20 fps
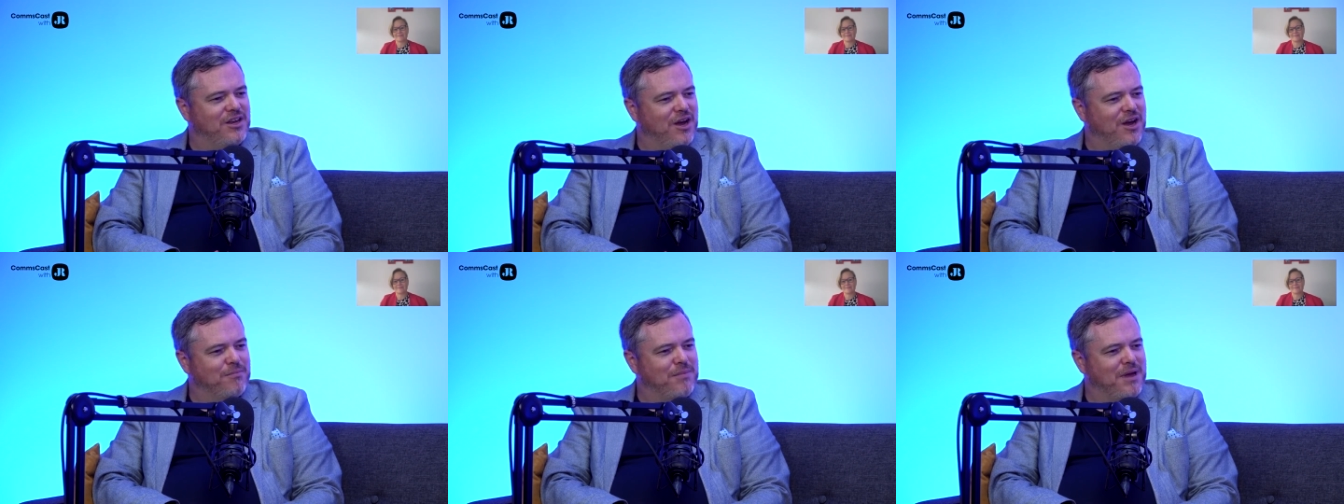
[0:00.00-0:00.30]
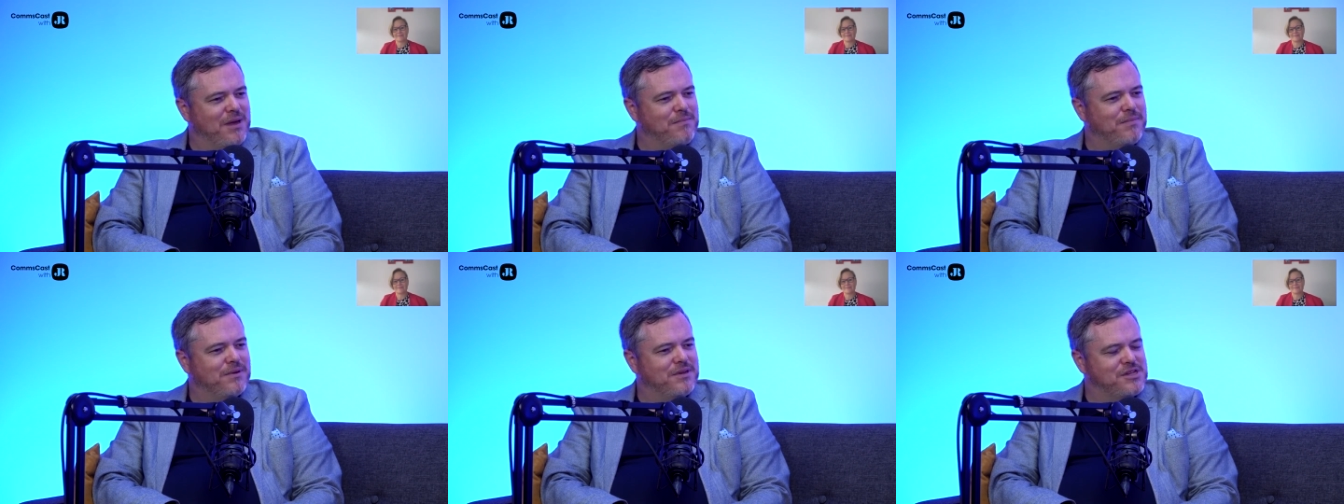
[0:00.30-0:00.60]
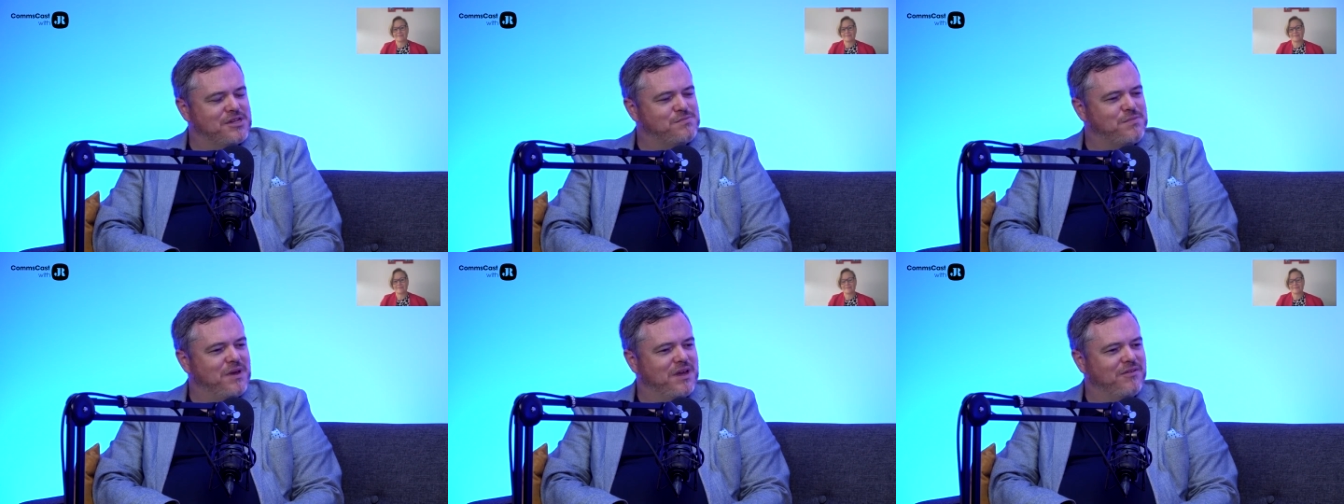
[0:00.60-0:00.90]
young people
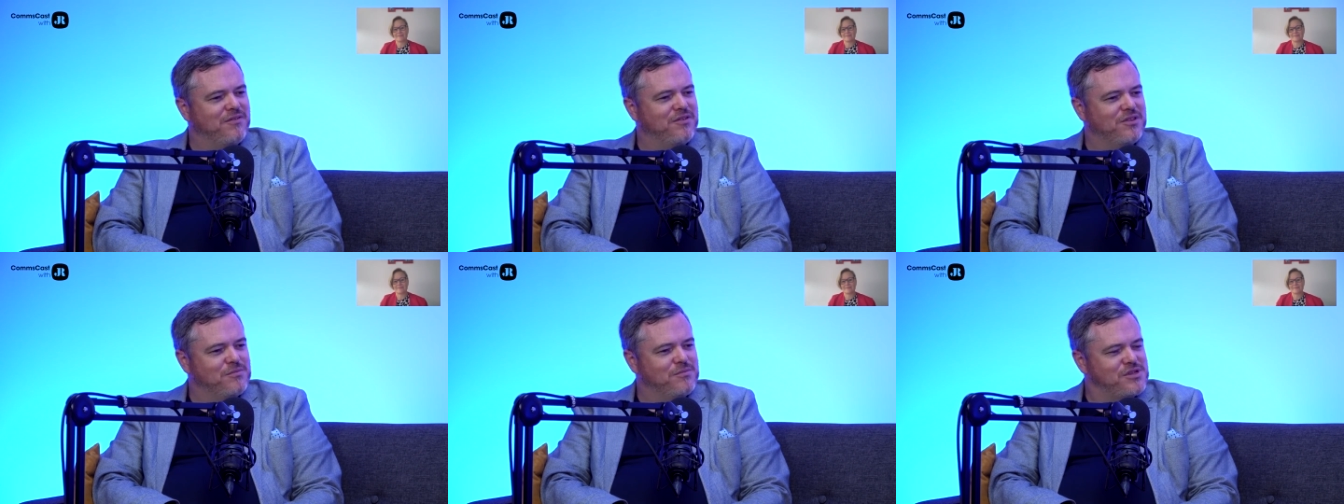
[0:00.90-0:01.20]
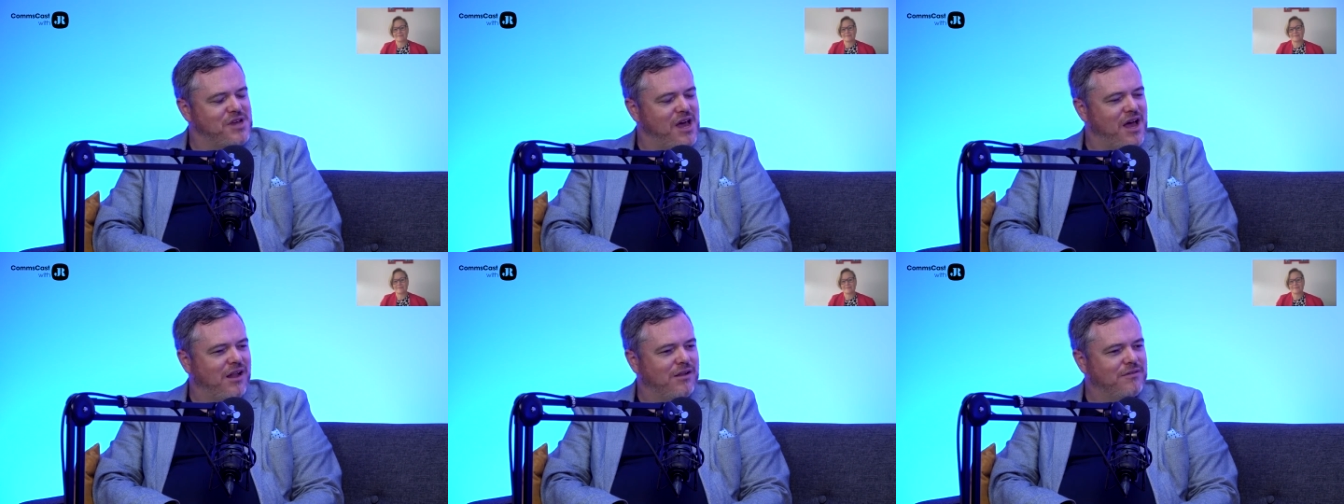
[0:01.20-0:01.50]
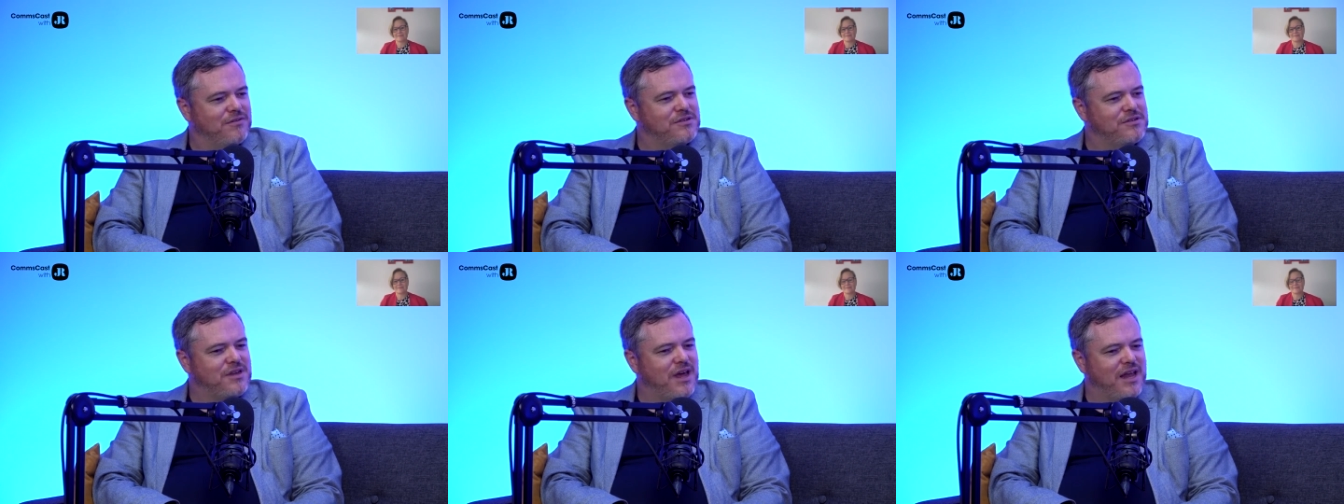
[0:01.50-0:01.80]
to speak for
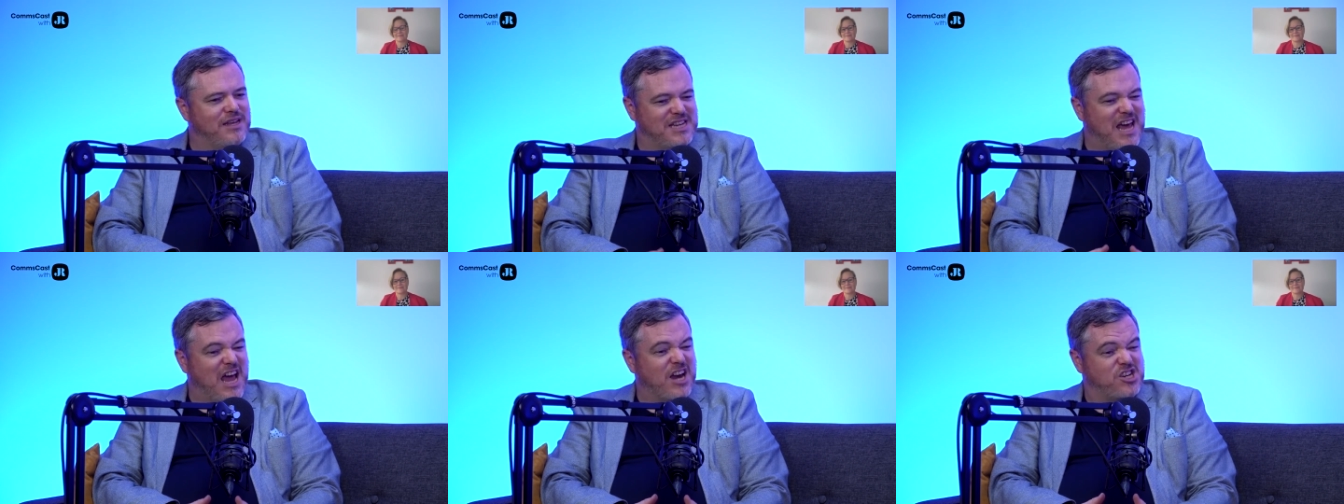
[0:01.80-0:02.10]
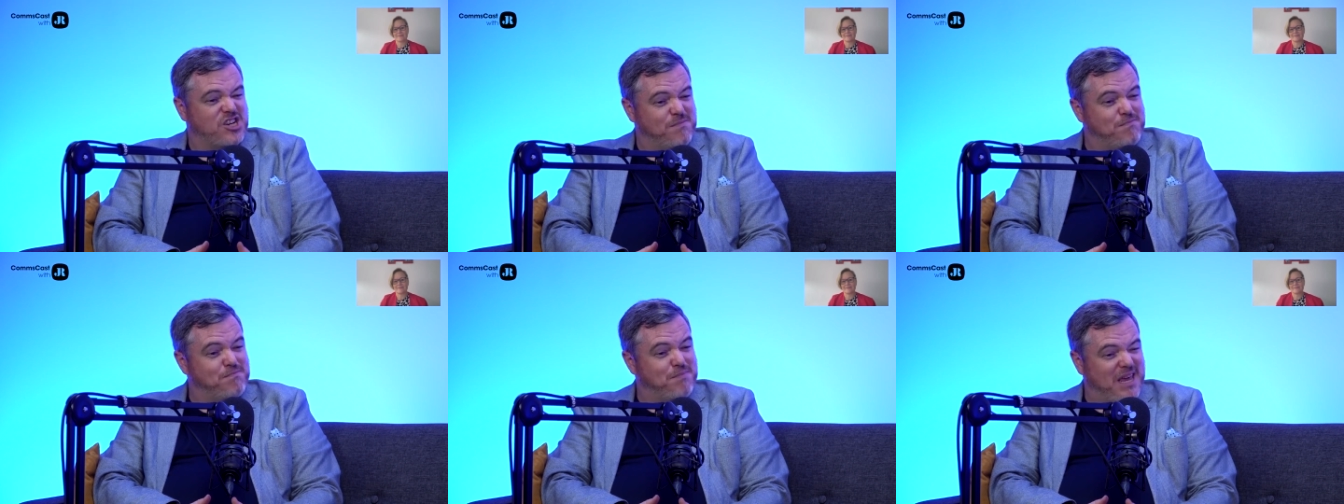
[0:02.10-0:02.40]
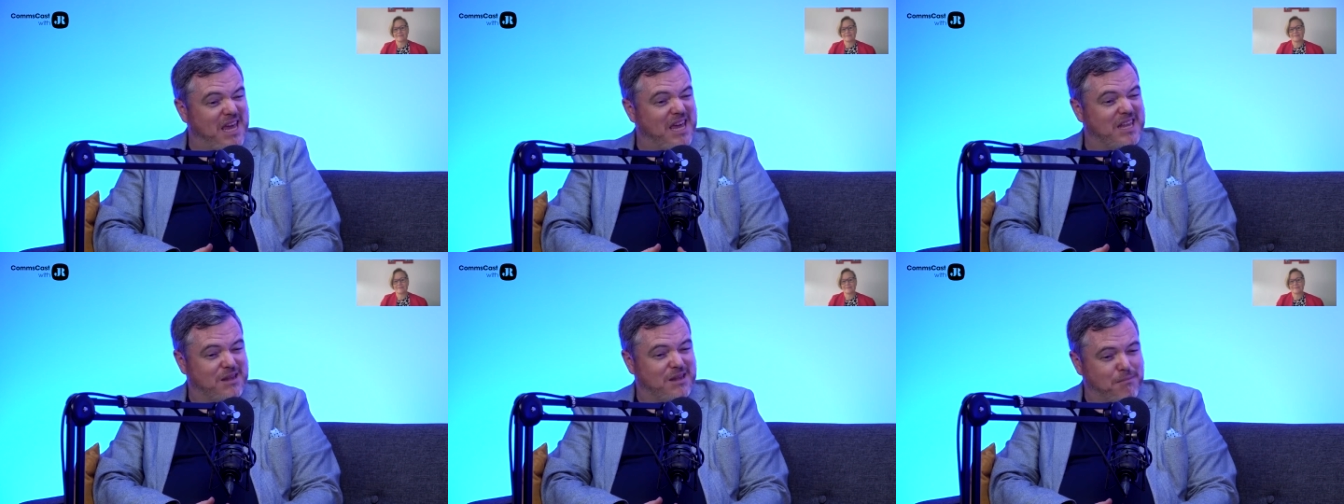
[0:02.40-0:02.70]
themselves and to actually
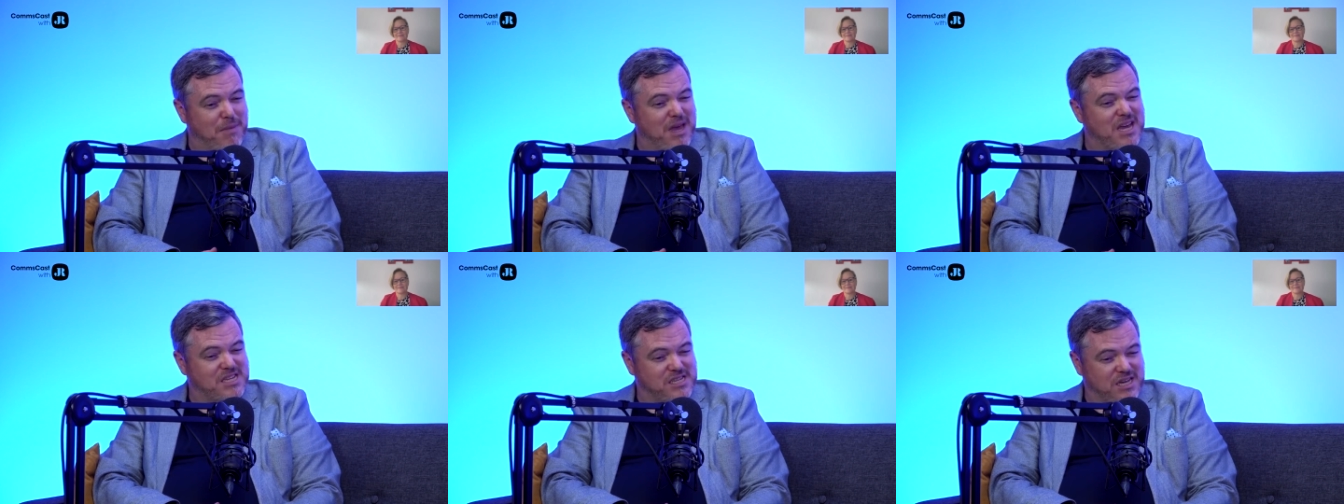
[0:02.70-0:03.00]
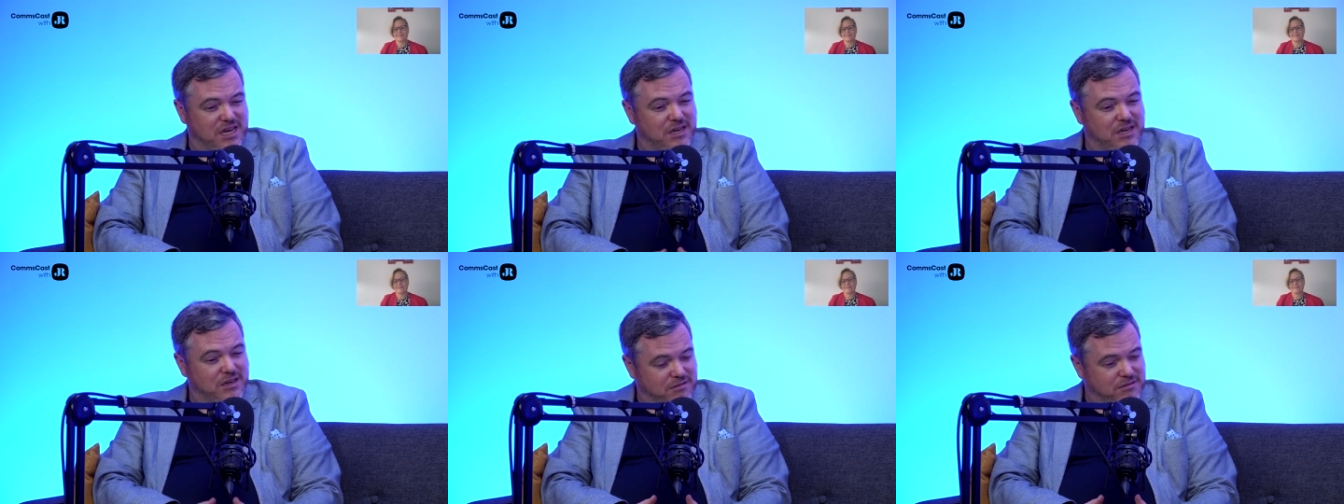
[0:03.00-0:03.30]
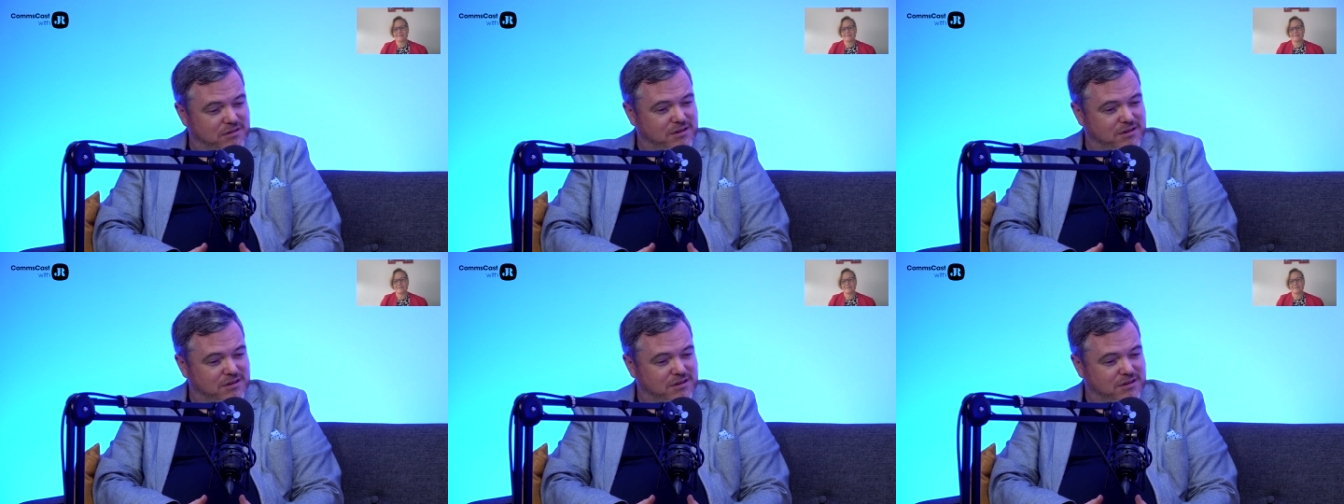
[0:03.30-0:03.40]
be in the meeting.